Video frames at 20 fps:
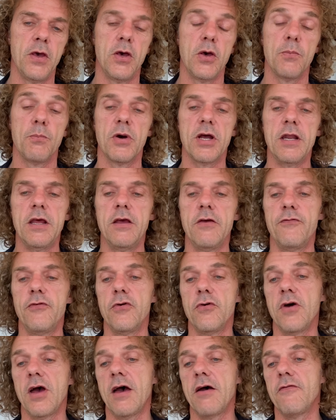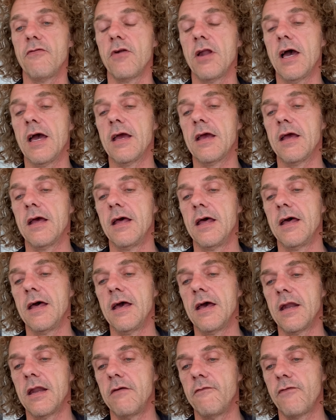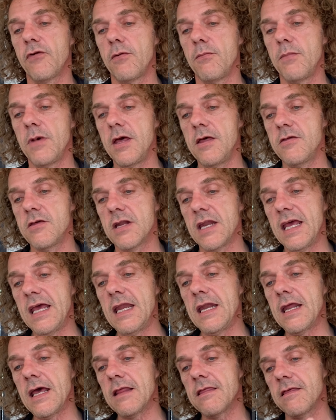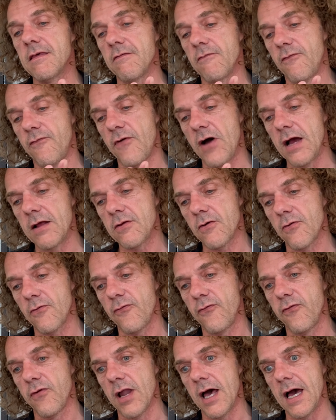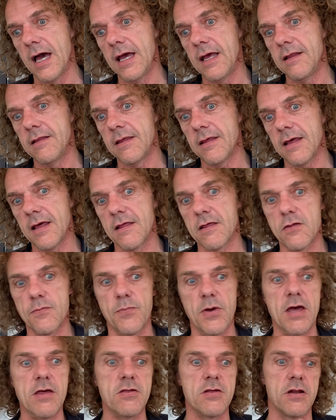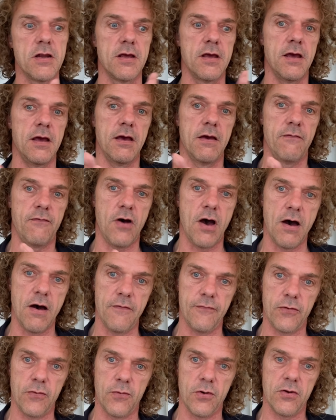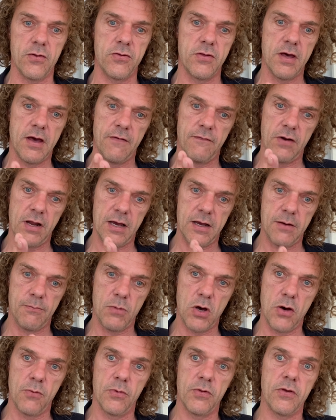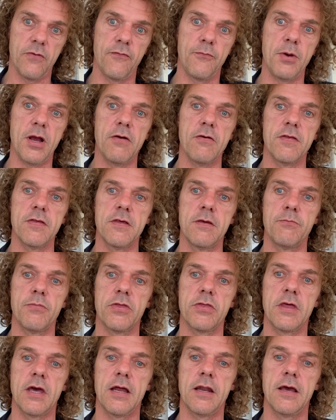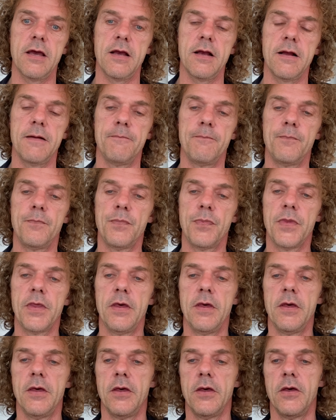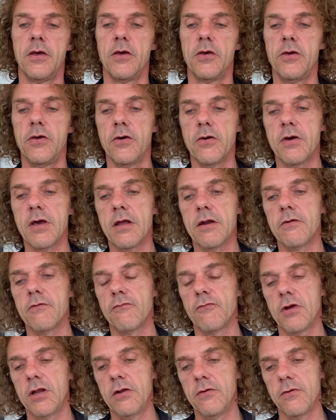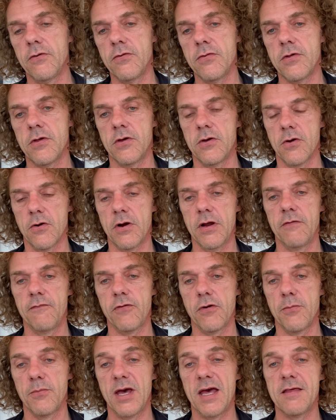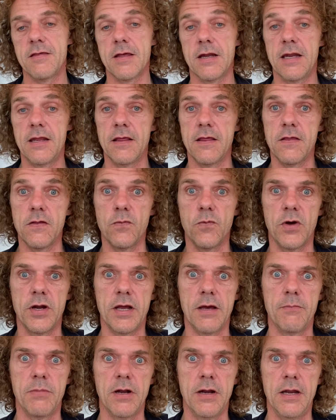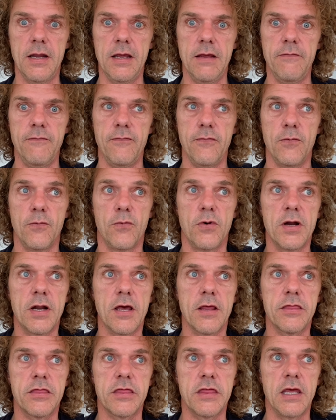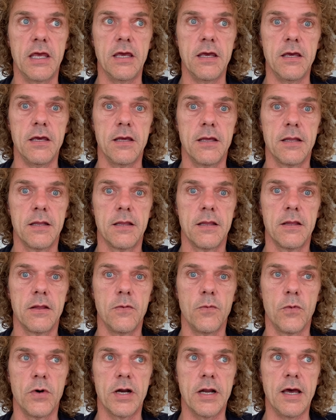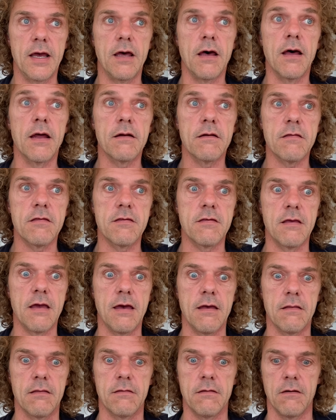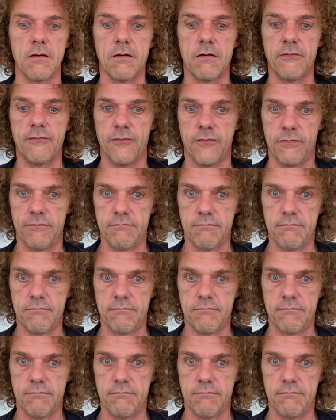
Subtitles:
But if you have an inflammation in that fight or flight, especially if afterwards you have a moment of parasympathetic, you can reduce your inflammation. This is what I believe, what I think, what I understand of